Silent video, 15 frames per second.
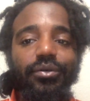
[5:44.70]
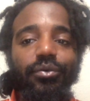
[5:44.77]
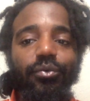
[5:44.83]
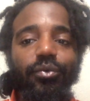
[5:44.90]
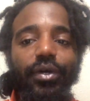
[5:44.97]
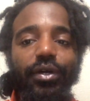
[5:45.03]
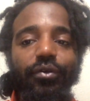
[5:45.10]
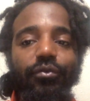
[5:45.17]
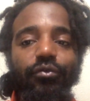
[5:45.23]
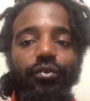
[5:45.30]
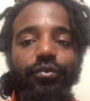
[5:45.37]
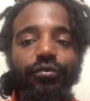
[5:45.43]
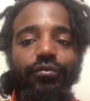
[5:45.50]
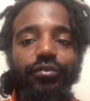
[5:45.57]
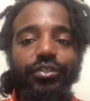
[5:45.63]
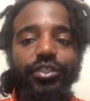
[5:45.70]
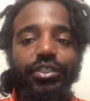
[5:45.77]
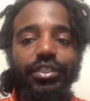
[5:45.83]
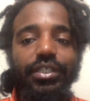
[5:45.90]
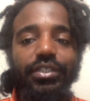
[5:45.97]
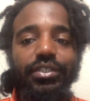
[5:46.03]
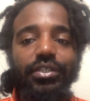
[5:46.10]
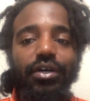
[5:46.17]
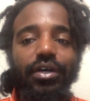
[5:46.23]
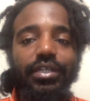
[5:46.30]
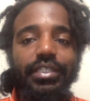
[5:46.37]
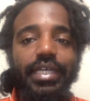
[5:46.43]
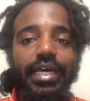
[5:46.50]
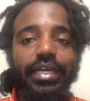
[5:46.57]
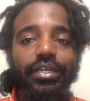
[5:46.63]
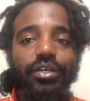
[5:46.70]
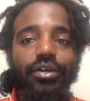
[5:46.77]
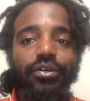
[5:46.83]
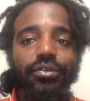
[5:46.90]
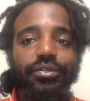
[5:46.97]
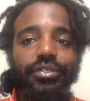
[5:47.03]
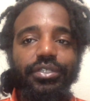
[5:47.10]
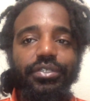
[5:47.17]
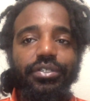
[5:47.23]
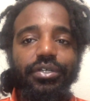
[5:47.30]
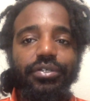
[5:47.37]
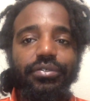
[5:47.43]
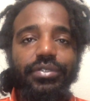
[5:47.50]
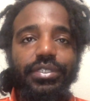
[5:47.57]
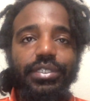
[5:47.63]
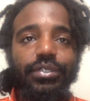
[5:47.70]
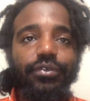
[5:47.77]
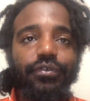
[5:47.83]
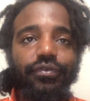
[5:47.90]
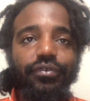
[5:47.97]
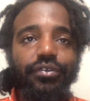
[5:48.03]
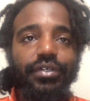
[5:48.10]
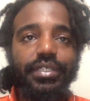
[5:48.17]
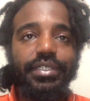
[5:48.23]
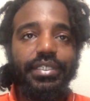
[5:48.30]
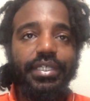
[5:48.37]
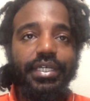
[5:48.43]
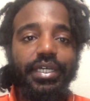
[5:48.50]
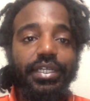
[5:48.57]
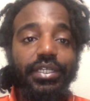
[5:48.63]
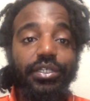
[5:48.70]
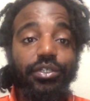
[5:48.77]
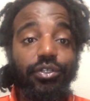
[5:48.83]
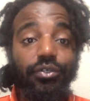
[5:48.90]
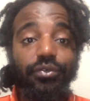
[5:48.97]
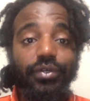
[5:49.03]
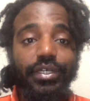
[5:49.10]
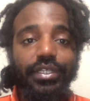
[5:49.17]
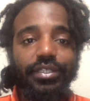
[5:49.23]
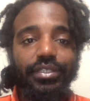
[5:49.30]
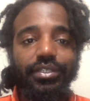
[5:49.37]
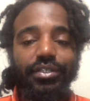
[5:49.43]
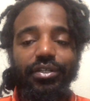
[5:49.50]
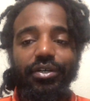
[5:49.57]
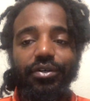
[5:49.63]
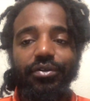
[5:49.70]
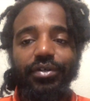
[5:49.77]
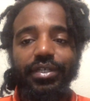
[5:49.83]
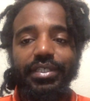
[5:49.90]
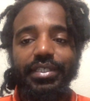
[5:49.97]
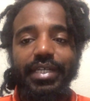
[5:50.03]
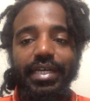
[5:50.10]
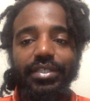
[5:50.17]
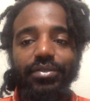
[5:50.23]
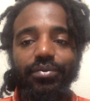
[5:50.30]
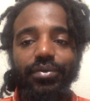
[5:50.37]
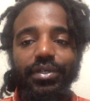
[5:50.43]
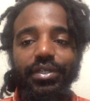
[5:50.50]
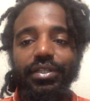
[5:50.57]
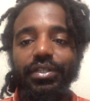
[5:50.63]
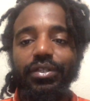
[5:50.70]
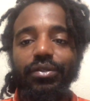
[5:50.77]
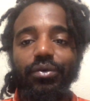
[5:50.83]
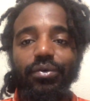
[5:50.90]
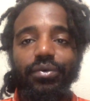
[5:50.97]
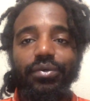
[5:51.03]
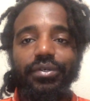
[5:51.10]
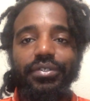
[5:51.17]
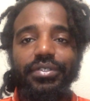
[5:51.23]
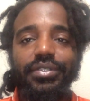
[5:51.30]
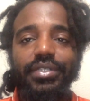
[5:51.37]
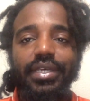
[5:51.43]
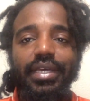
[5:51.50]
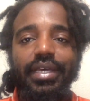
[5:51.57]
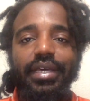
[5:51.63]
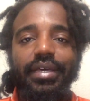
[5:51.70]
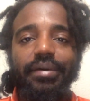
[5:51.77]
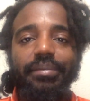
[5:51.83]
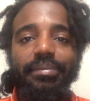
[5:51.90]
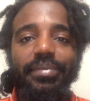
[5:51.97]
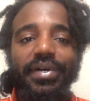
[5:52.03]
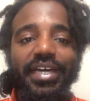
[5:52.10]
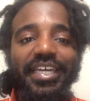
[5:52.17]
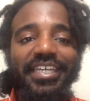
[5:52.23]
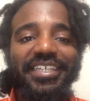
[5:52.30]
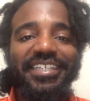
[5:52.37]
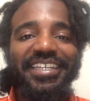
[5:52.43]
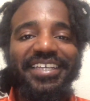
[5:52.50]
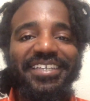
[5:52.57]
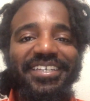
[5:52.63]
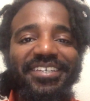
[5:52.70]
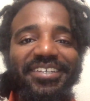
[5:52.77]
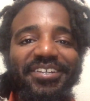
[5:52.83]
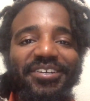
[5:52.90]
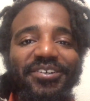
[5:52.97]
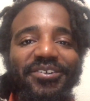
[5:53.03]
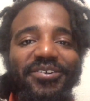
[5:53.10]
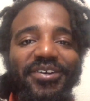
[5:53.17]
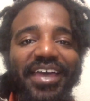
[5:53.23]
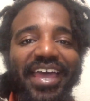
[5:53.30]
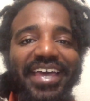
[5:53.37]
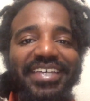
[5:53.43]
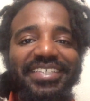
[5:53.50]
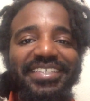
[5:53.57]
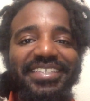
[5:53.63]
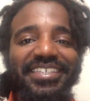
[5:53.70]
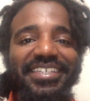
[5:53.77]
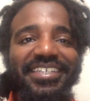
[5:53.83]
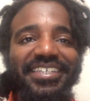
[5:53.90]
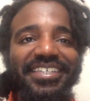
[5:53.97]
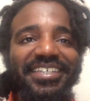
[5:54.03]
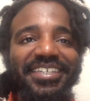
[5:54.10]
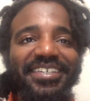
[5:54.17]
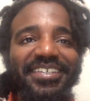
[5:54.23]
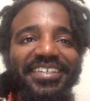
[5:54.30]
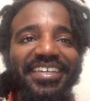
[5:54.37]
werewolf was just all like, oh, you know, silver isn't gonna do it, you know, because that's one of the lures. But, you know, as a